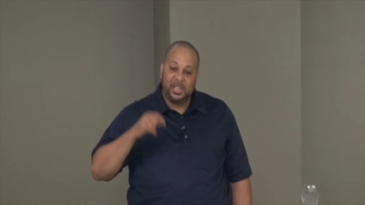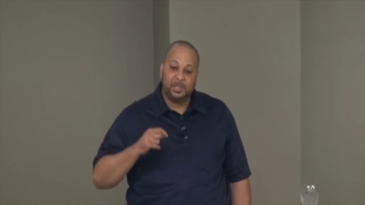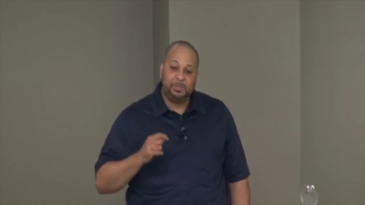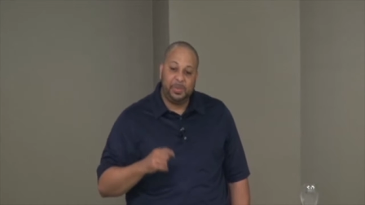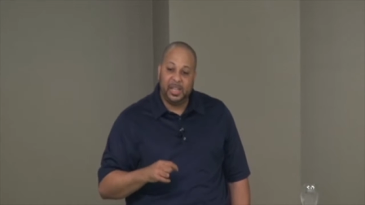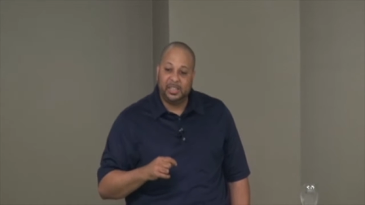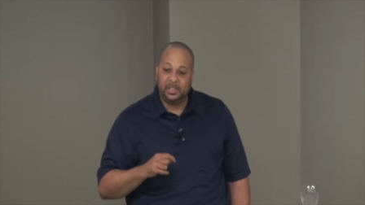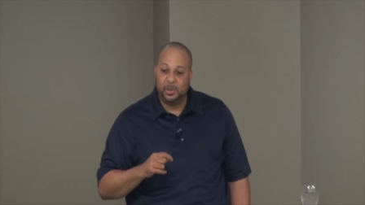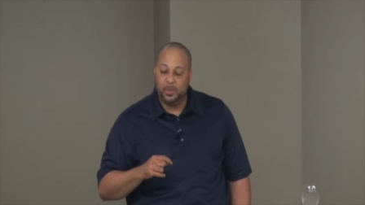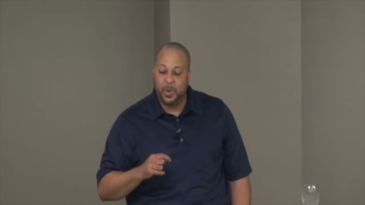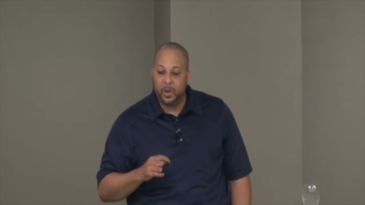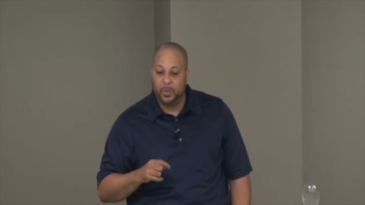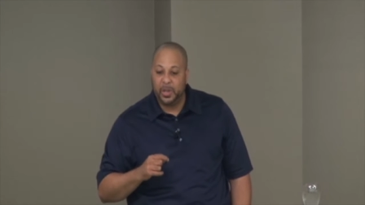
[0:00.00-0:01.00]
this place to
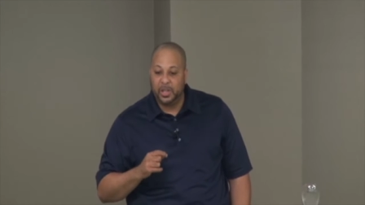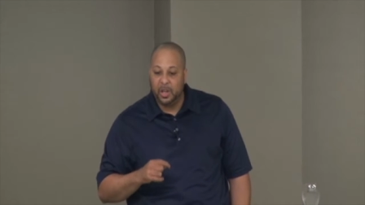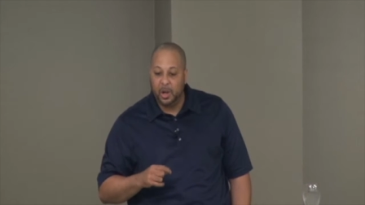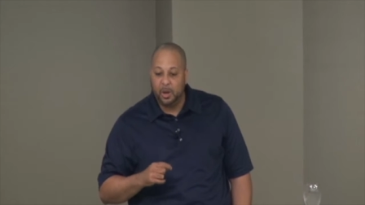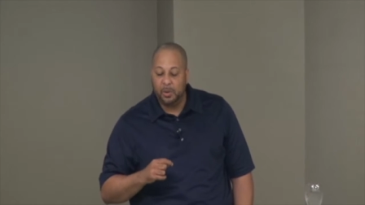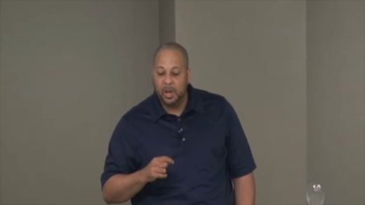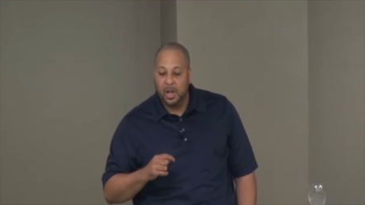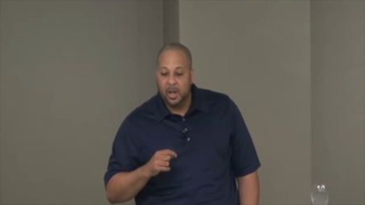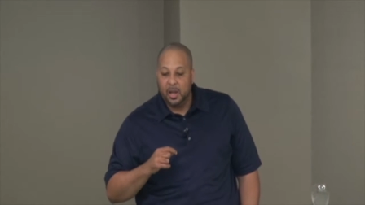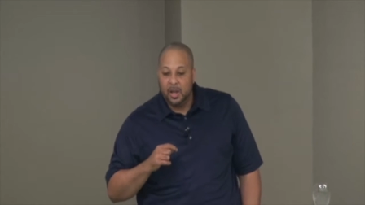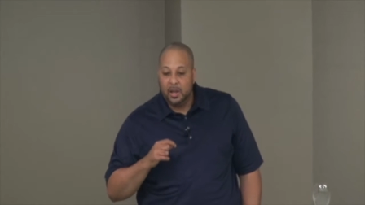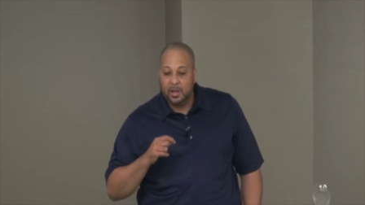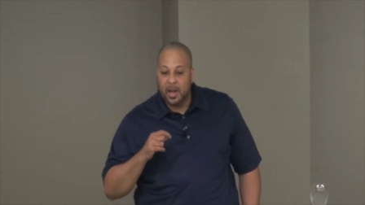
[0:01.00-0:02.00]
where we know
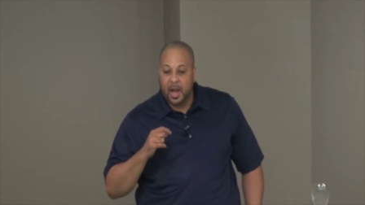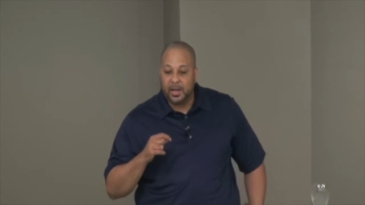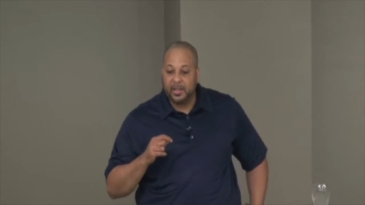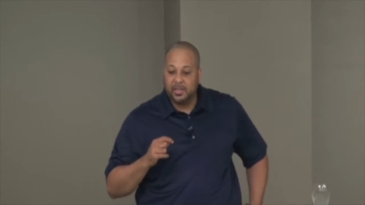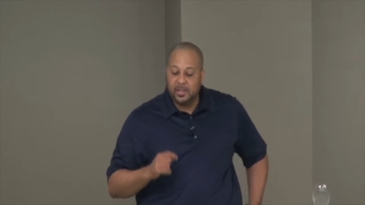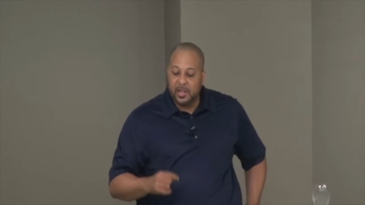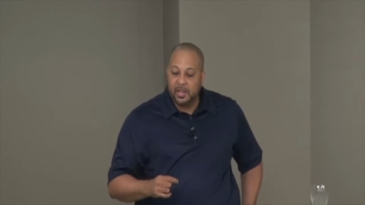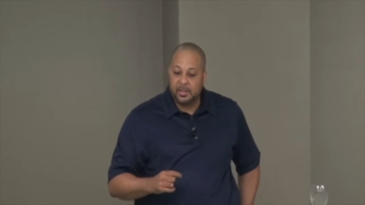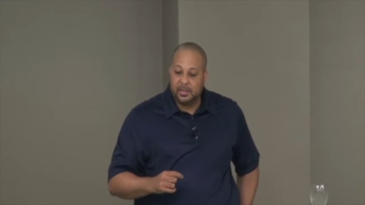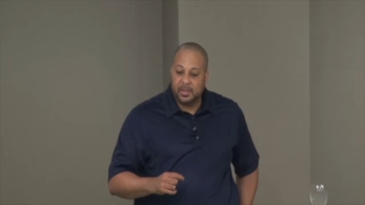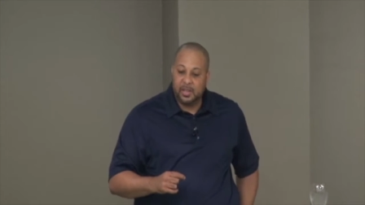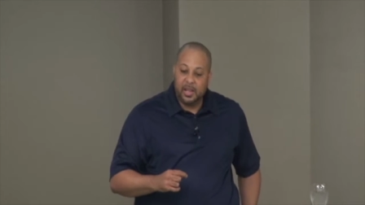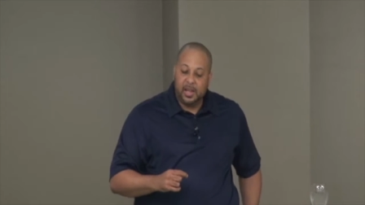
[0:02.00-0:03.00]
god
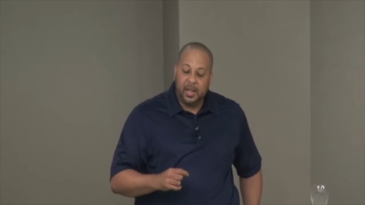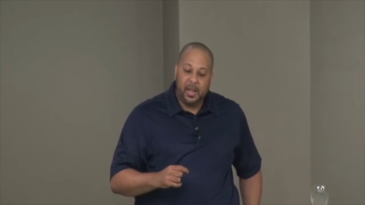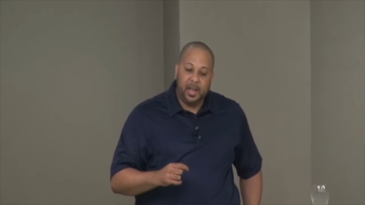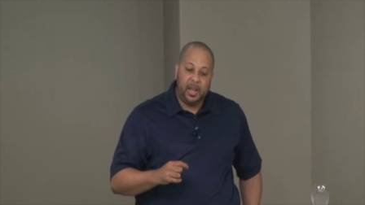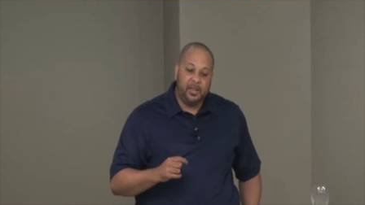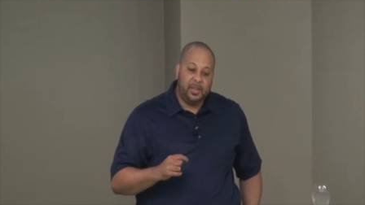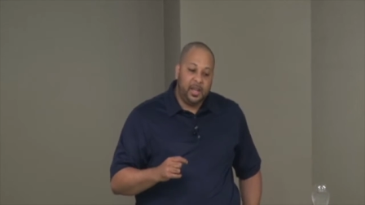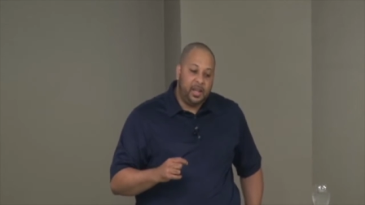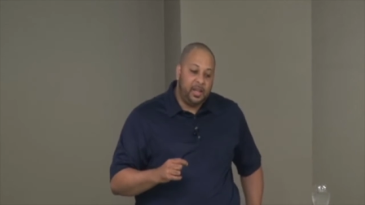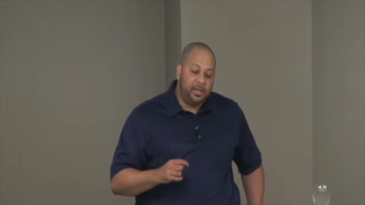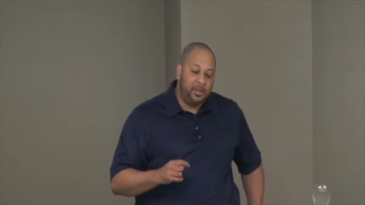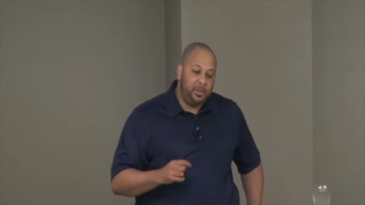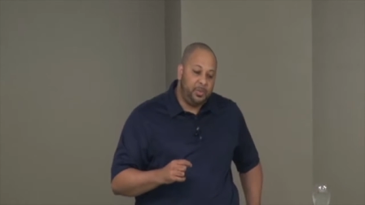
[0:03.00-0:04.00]
exists and
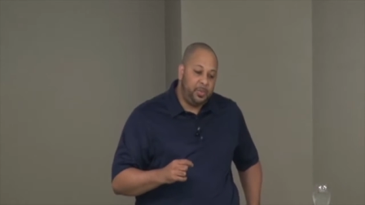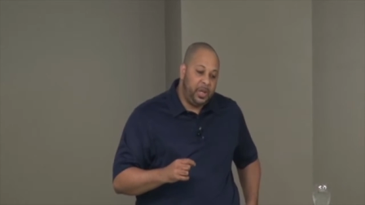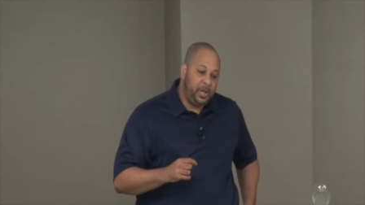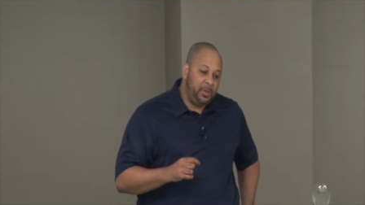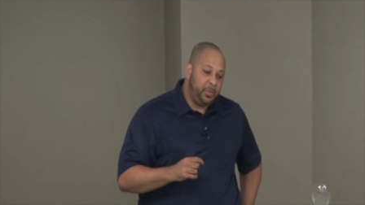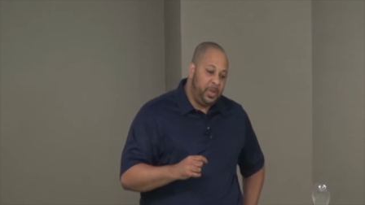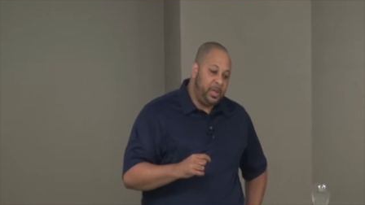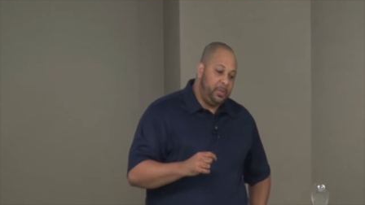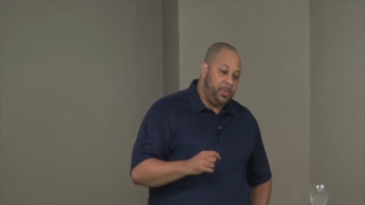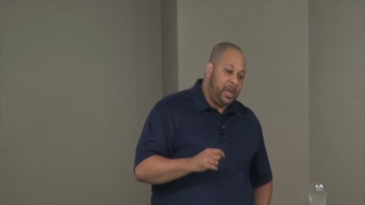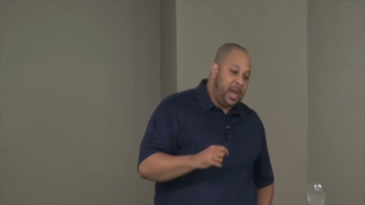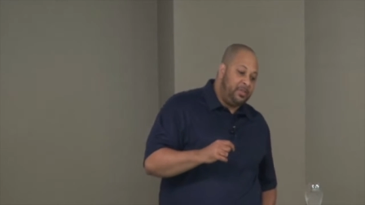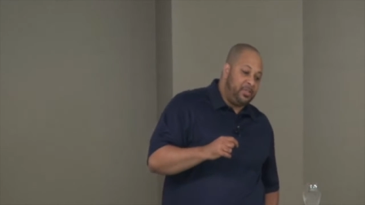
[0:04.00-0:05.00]
then we, we,
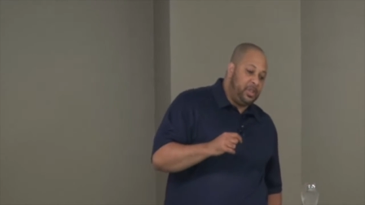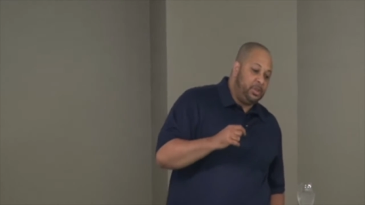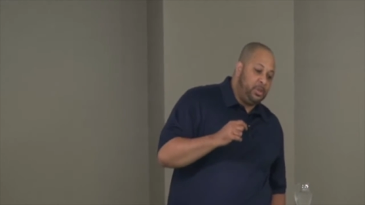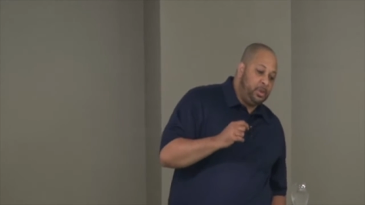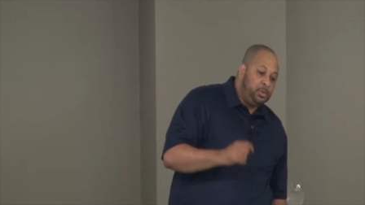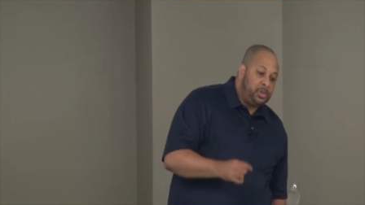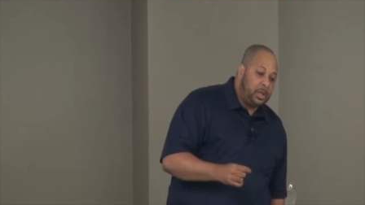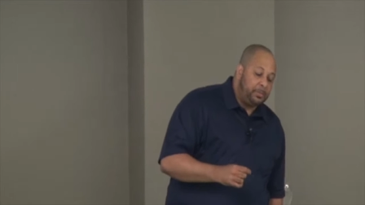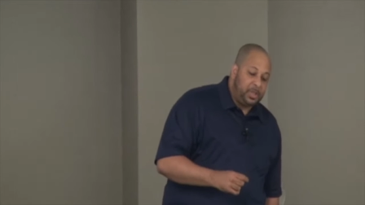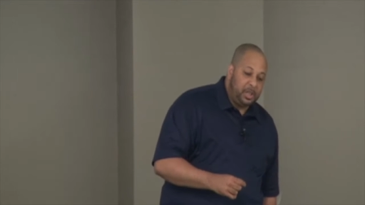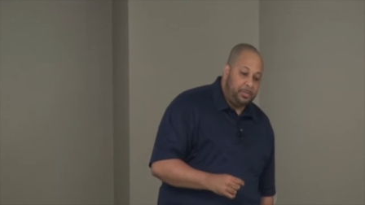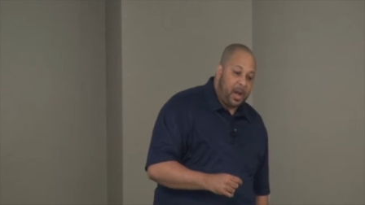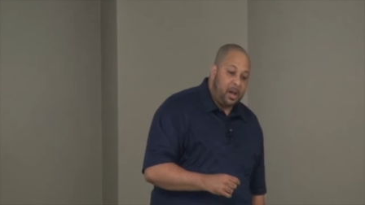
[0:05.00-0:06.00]
we have to do
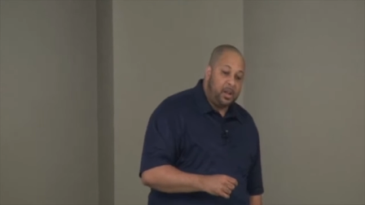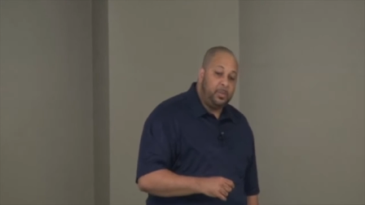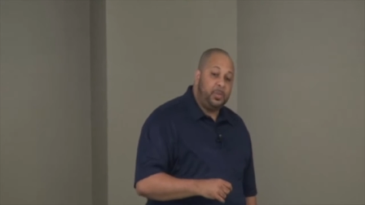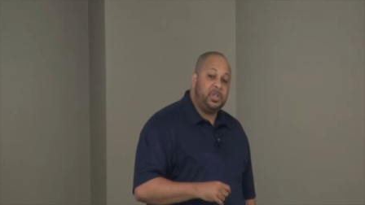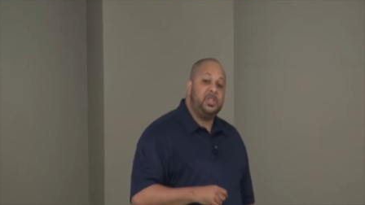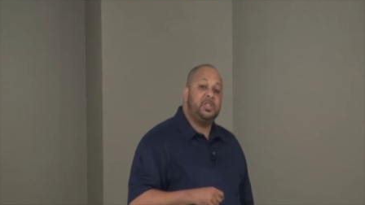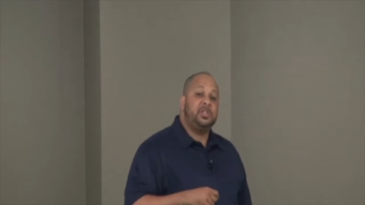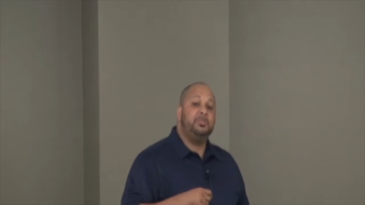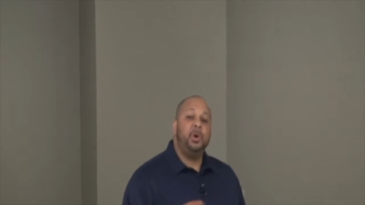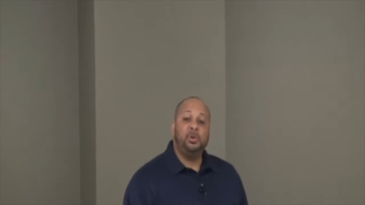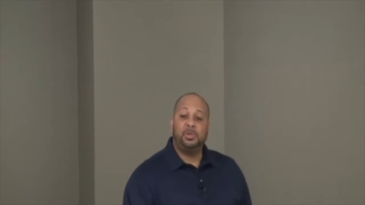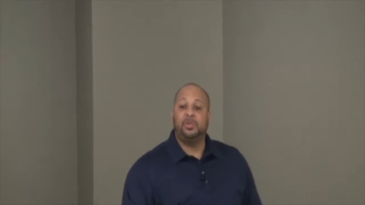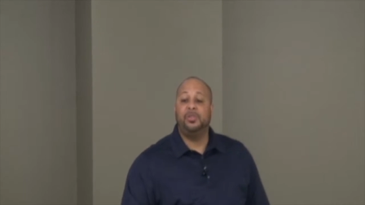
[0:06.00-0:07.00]
something about it, which is
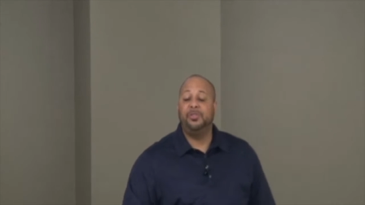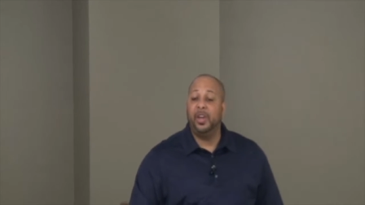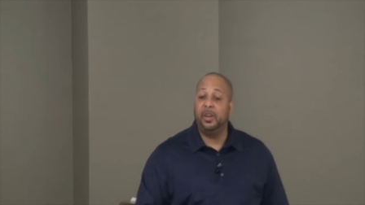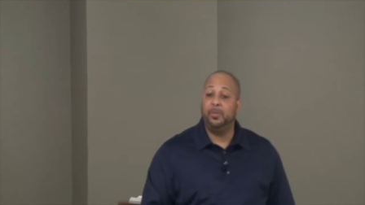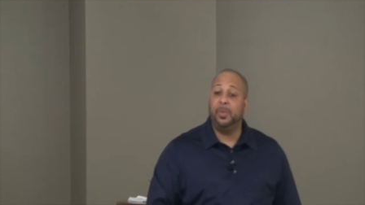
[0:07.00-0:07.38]
emotional faith.